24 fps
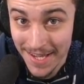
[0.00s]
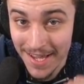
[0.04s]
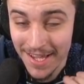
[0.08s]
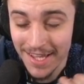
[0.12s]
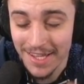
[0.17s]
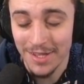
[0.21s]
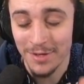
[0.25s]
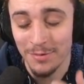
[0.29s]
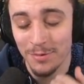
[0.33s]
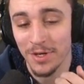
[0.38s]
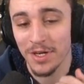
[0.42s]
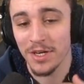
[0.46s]

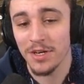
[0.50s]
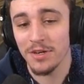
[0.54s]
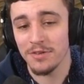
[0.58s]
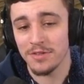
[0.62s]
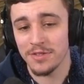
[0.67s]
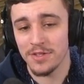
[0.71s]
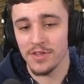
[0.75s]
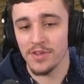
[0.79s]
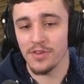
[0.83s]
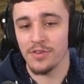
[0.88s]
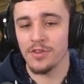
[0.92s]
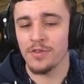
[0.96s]
that we
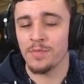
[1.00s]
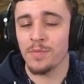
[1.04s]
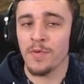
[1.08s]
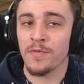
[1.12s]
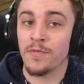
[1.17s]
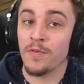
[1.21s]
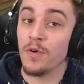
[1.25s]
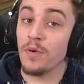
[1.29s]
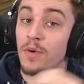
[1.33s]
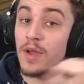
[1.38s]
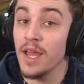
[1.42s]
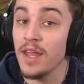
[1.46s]
used to use
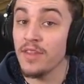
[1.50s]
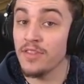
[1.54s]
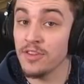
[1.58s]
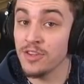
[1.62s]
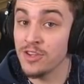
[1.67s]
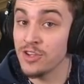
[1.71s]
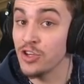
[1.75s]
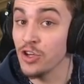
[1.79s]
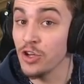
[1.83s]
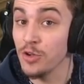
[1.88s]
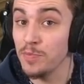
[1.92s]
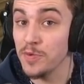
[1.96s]
before we had the
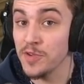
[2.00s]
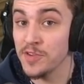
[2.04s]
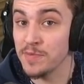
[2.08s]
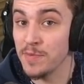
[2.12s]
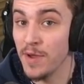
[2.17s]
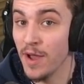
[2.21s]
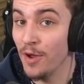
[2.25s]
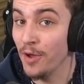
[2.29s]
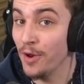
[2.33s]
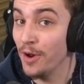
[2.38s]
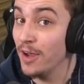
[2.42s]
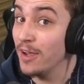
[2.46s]
super
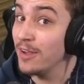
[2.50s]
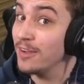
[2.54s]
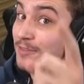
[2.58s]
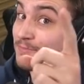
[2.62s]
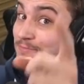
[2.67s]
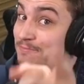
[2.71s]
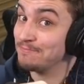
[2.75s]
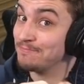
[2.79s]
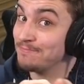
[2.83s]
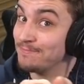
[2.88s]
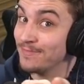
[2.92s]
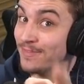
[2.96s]
smelter.
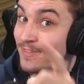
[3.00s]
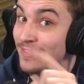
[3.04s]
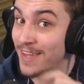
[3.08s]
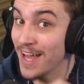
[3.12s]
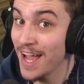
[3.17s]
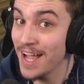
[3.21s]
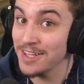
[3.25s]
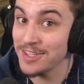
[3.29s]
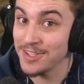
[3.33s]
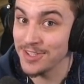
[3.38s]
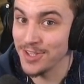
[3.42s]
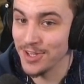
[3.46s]

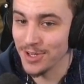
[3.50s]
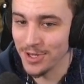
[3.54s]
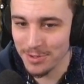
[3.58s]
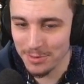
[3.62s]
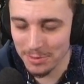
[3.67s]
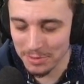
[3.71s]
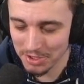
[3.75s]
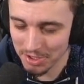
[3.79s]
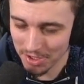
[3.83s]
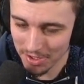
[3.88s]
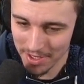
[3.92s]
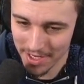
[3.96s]
That's new.
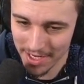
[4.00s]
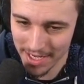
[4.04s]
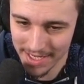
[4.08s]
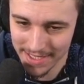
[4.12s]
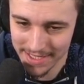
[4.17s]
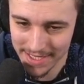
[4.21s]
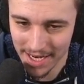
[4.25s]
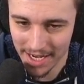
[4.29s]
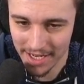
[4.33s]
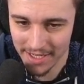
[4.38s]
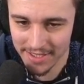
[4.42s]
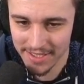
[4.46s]
We'll show you
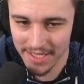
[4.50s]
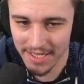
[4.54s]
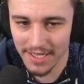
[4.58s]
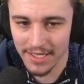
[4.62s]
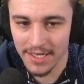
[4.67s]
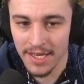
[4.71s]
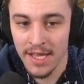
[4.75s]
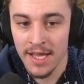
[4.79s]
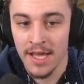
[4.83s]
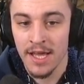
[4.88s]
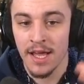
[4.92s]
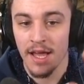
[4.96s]
guys that in a
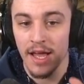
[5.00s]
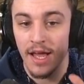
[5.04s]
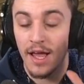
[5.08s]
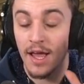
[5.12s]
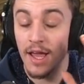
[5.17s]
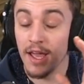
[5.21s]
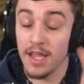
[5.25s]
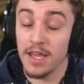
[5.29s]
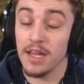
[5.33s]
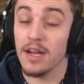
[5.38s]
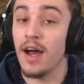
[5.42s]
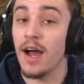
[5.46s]
second.
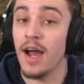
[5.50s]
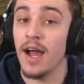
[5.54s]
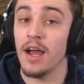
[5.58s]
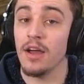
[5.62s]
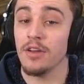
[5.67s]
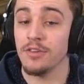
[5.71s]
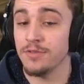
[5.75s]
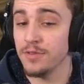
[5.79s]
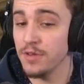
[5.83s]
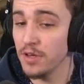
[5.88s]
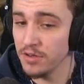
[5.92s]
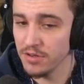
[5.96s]
In our
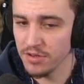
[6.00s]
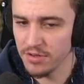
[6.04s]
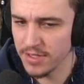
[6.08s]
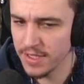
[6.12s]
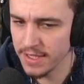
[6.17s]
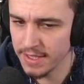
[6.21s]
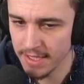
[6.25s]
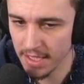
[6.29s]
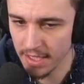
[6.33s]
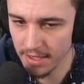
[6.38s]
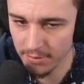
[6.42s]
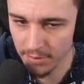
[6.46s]
house, we don't use
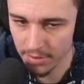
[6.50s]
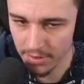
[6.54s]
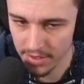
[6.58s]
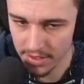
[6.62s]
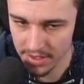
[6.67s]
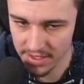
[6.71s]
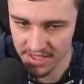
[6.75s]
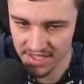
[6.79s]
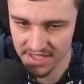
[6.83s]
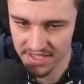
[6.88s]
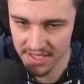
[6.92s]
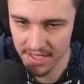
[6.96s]
these anymore.
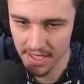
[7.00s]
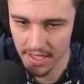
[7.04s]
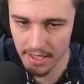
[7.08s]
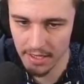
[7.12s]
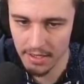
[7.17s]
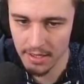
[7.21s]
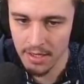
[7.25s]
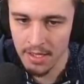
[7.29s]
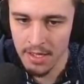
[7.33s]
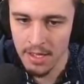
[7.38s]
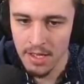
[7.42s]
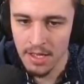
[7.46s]
These are just
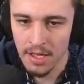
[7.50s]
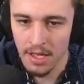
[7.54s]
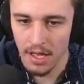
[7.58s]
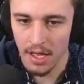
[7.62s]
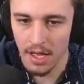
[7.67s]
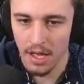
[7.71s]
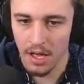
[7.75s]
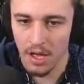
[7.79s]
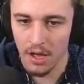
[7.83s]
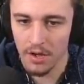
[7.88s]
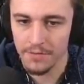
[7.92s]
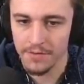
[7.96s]
here.
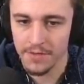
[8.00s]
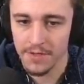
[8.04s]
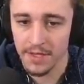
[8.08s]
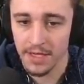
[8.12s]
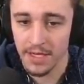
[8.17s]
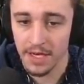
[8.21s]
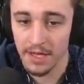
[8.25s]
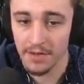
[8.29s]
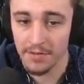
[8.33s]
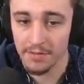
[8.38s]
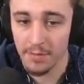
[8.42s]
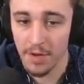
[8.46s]
Off to
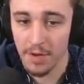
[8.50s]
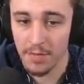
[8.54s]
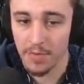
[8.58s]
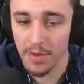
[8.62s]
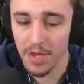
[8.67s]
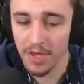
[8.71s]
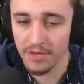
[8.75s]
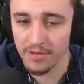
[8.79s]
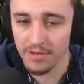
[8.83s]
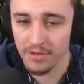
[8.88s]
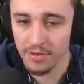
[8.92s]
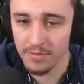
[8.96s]
the left, my
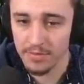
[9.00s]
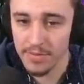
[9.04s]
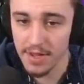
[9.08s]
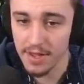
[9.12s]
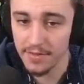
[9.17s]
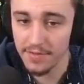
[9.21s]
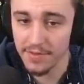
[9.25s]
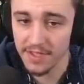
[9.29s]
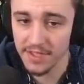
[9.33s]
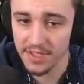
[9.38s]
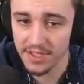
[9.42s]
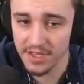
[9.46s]
bedroom.
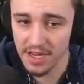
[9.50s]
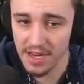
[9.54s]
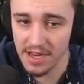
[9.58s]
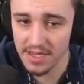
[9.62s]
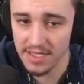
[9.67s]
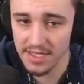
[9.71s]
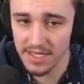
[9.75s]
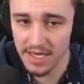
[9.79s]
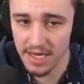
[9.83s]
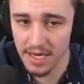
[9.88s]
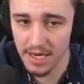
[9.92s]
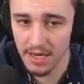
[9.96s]
Nothing's
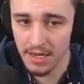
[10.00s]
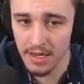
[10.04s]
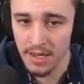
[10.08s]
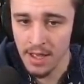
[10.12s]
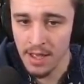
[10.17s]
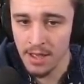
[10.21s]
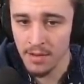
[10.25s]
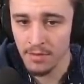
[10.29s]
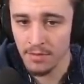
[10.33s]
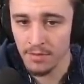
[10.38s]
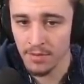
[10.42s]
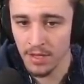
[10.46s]
changed in here.
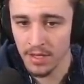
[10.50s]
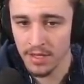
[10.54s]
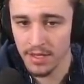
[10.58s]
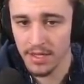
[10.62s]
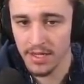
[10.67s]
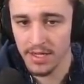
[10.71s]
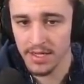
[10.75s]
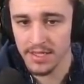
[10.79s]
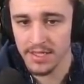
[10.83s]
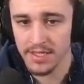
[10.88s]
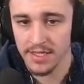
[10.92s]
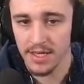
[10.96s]
We've got a
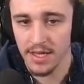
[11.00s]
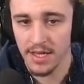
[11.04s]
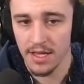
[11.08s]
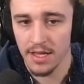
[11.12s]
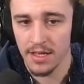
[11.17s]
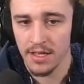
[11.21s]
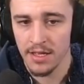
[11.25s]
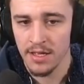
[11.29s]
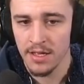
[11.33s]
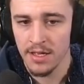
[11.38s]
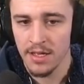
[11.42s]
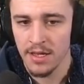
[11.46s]

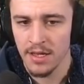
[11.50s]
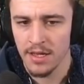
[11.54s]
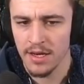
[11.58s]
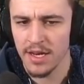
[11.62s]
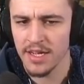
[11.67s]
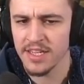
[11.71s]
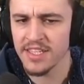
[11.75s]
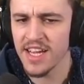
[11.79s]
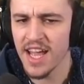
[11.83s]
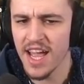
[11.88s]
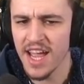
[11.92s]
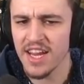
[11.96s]

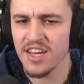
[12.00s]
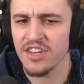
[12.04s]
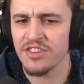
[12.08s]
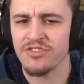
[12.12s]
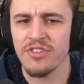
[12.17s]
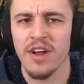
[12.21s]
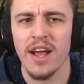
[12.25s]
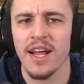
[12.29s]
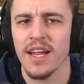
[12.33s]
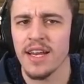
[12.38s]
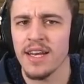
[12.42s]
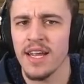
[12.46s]
nice 8
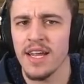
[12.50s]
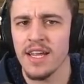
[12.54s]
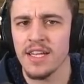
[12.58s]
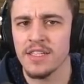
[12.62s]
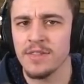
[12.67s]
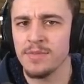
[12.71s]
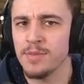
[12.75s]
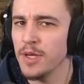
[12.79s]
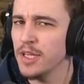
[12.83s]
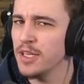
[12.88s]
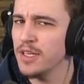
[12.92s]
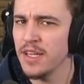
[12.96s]
dragon
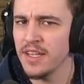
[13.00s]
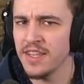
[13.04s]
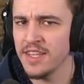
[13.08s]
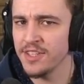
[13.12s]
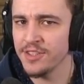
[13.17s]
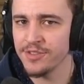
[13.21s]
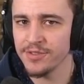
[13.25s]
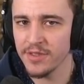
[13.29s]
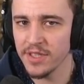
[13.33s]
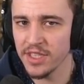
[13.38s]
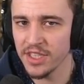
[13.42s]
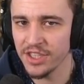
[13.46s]
heads, but
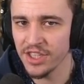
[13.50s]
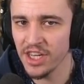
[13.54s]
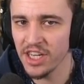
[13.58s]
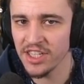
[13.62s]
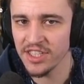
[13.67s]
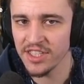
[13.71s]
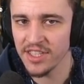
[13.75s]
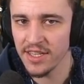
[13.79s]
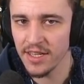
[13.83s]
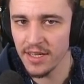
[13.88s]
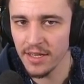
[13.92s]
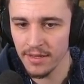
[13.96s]
nothing's really
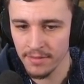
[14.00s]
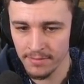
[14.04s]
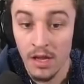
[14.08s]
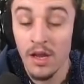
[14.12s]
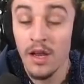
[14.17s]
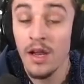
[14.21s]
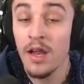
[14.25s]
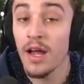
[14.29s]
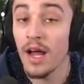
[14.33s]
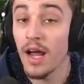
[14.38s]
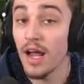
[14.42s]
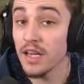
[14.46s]
changed in here.
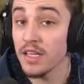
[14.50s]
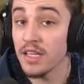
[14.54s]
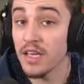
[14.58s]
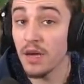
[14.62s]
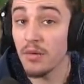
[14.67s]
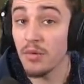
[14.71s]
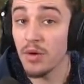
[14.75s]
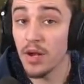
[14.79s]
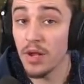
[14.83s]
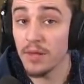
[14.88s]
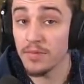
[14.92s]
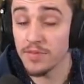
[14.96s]
And
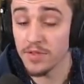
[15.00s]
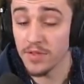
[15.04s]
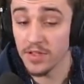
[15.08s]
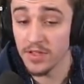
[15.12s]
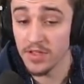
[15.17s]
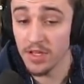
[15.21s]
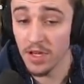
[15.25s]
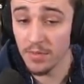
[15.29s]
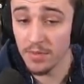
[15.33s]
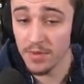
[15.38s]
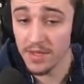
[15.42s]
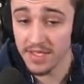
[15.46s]
coming up to the
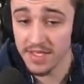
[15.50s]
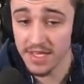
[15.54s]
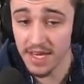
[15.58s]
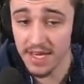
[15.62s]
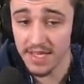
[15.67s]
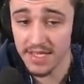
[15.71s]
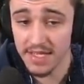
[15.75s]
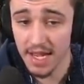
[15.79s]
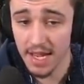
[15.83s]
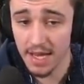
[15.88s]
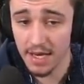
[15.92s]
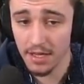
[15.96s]
top of the
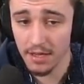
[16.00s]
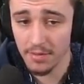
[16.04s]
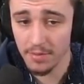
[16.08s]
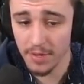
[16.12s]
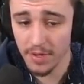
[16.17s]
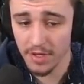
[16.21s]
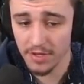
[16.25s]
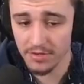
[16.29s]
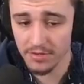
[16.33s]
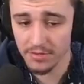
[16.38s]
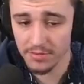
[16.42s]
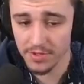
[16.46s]
stairs out of the
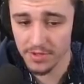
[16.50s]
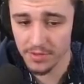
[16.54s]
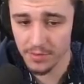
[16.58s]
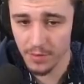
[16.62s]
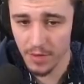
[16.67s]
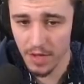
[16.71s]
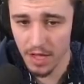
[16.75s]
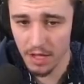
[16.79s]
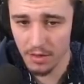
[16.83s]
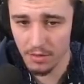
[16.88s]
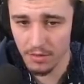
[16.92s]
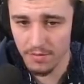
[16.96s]
bedroom as
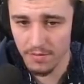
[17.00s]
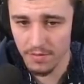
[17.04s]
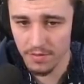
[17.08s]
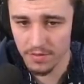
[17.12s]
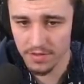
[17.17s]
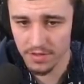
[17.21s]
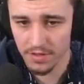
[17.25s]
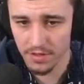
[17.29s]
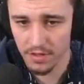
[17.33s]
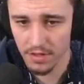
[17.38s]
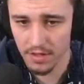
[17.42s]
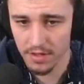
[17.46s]
well, we've
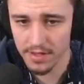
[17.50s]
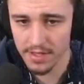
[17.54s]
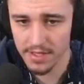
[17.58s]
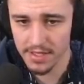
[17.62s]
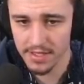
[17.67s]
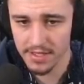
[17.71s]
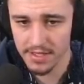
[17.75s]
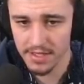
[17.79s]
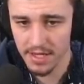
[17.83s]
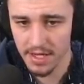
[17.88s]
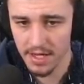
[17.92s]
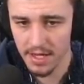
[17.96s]
also got
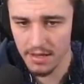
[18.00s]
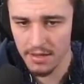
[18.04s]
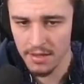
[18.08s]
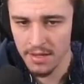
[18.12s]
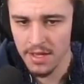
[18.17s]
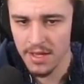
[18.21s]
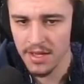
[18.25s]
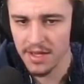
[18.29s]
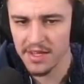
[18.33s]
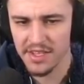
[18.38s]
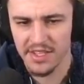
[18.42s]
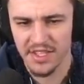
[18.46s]
this
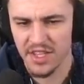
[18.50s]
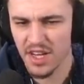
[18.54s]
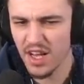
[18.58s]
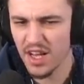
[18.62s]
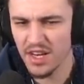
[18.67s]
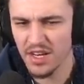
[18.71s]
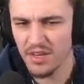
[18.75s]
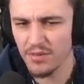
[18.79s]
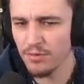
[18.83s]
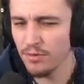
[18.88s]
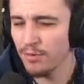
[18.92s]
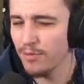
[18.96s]

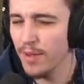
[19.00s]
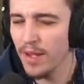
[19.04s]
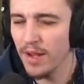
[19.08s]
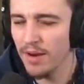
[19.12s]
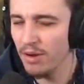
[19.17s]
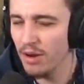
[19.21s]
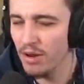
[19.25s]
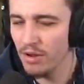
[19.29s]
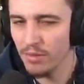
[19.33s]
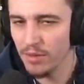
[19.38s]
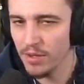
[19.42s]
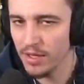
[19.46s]
enchanting room
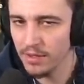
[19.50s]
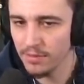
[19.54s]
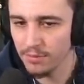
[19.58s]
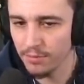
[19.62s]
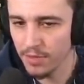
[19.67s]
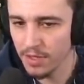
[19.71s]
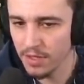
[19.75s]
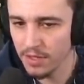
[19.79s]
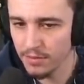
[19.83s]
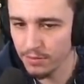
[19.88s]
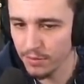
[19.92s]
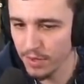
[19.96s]
area.
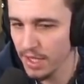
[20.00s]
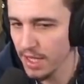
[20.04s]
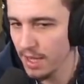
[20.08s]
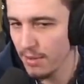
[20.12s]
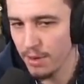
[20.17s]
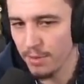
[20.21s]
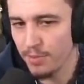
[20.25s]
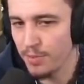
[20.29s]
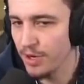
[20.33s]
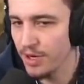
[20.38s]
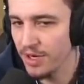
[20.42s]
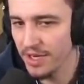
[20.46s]
We come
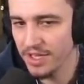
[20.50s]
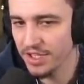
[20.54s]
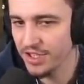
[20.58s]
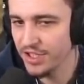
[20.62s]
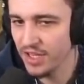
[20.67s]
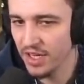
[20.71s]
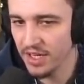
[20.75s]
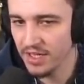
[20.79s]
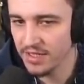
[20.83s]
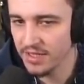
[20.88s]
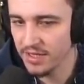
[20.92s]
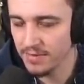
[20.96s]
up here and
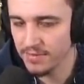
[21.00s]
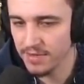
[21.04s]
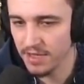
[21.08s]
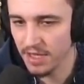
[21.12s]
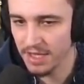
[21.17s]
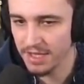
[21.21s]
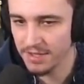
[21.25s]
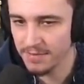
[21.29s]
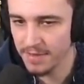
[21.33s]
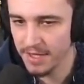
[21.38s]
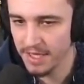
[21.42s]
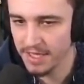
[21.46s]
enchant
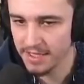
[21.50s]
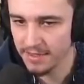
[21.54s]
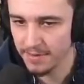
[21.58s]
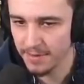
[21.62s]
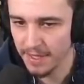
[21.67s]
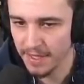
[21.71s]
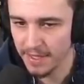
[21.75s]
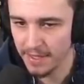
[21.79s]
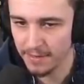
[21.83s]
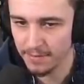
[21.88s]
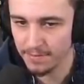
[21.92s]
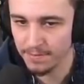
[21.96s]
sometimes, but that's
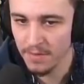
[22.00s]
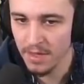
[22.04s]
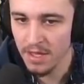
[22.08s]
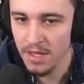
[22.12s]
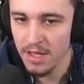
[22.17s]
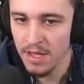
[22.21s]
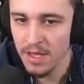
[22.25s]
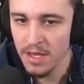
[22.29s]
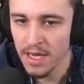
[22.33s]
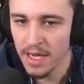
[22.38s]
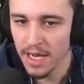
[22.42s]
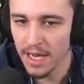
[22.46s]
about it.
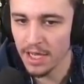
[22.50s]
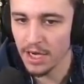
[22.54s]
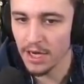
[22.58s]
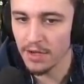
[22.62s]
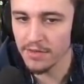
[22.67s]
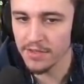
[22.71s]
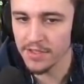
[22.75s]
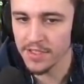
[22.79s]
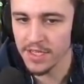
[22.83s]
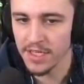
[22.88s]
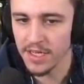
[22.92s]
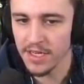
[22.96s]
And
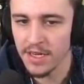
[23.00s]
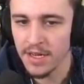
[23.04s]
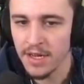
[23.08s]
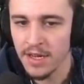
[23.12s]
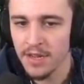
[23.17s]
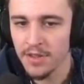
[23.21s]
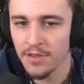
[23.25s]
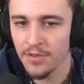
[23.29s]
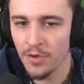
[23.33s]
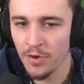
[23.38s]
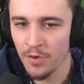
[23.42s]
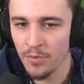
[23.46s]
obviously,
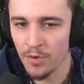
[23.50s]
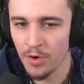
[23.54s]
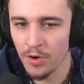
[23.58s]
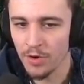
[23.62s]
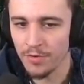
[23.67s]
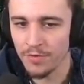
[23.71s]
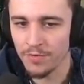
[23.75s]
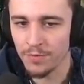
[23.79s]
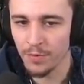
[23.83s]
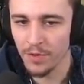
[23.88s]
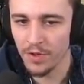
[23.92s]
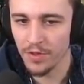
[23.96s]
the
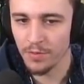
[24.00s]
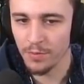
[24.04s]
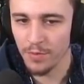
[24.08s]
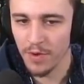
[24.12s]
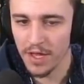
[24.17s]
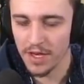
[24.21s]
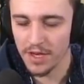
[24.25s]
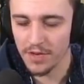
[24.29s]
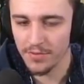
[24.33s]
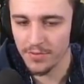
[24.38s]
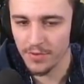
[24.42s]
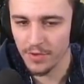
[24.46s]
roof with
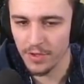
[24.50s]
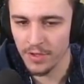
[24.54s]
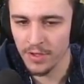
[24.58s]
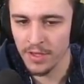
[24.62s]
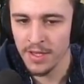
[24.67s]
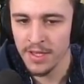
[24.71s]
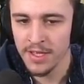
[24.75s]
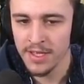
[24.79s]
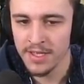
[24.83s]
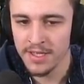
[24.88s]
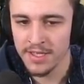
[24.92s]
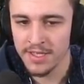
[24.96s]

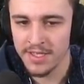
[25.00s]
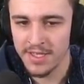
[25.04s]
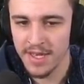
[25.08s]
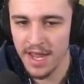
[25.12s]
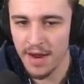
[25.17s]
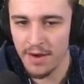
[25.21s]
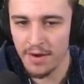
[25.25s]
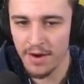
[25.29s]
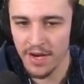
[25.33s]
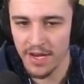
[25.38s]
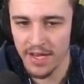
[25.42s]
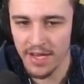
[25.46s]
wonderful
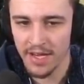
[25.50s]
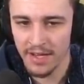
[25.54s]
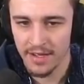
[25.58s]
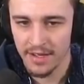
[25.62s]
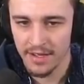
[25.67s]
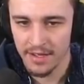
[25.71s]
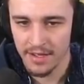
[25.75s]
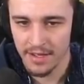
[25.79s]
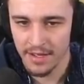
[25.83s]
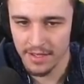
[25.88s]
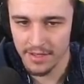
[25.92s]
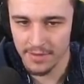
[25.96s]
Derek,
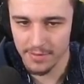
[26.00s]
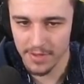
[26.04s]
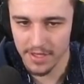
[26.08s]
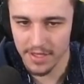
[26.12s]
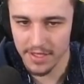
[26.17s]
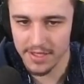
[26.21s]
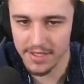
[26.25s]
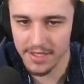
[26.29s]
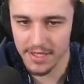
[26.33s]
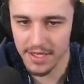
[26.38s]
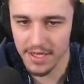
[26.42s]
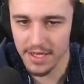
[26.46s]
as we
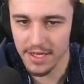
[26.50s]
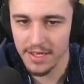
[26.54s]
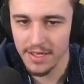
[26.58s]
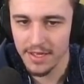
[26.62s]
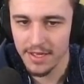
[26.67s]
can see.